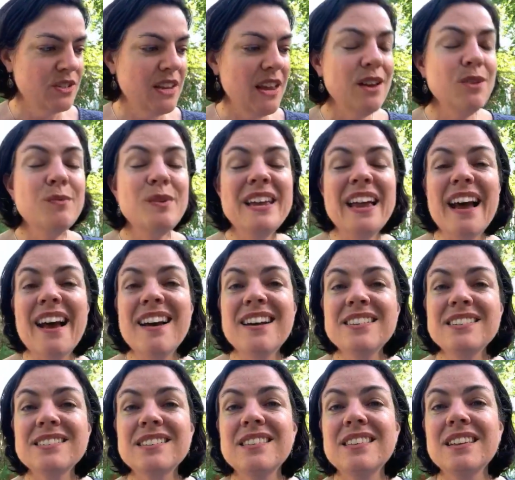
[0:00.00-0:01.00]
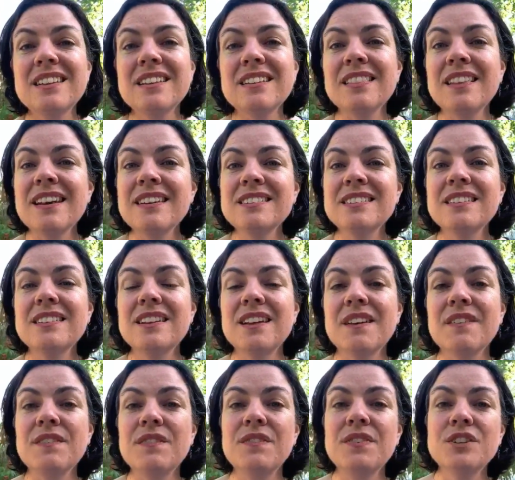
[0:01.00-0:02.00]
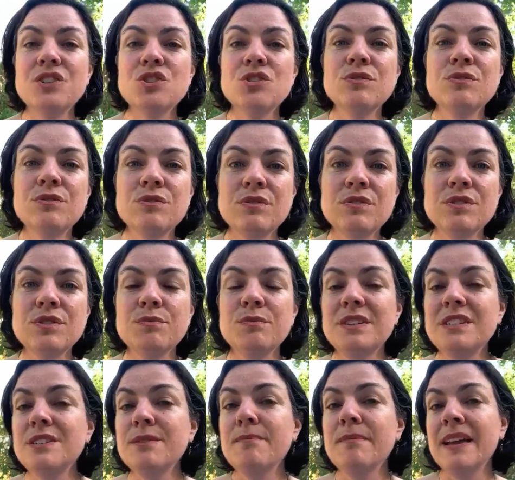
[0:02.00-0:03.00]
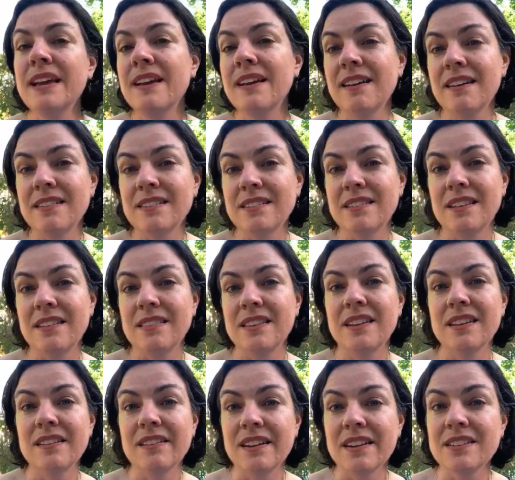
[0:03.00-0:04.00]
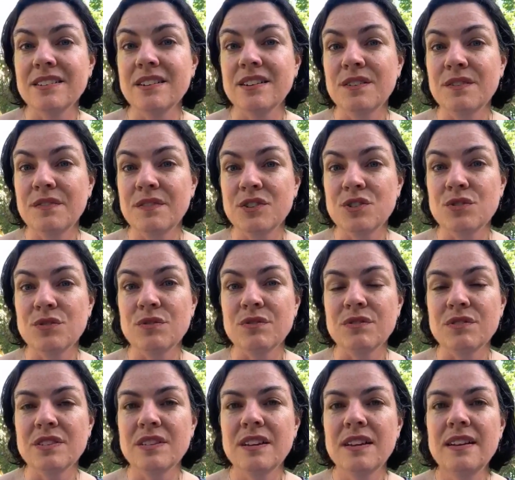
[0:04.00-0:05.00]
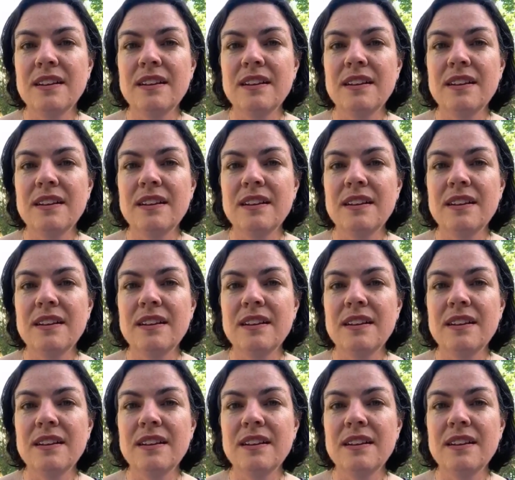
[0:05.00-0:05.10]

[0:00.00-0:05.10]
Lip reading: And we ask the elected officials, we demand that the elected officials